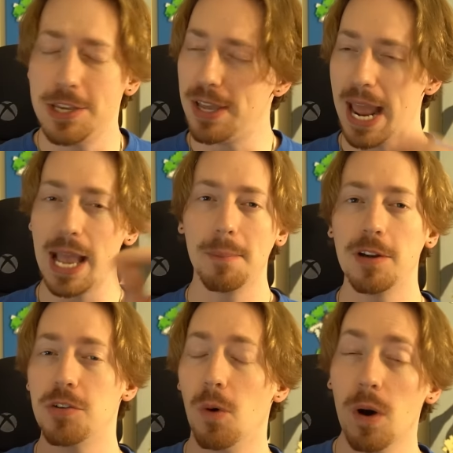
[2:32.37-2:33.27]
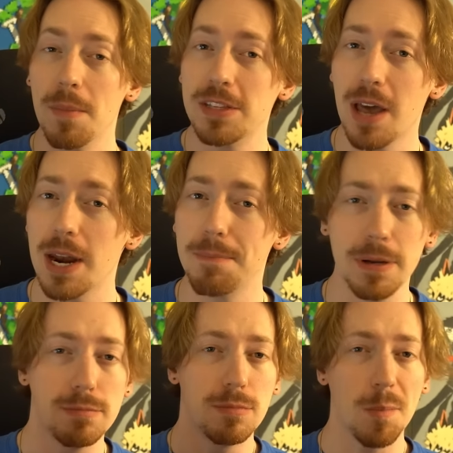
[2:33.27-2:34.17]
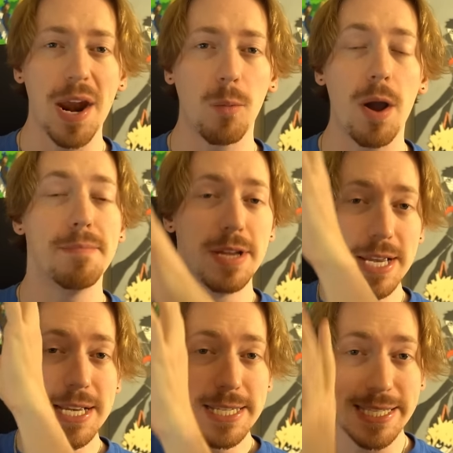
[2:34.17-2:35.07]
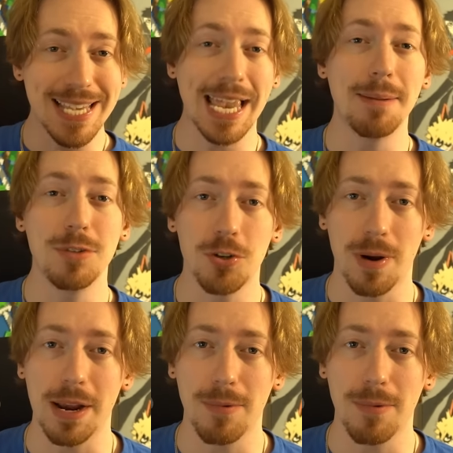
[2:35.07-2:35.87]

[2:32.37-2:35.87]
You can hang a bunch of ornaments on it, but no matter what, same tree,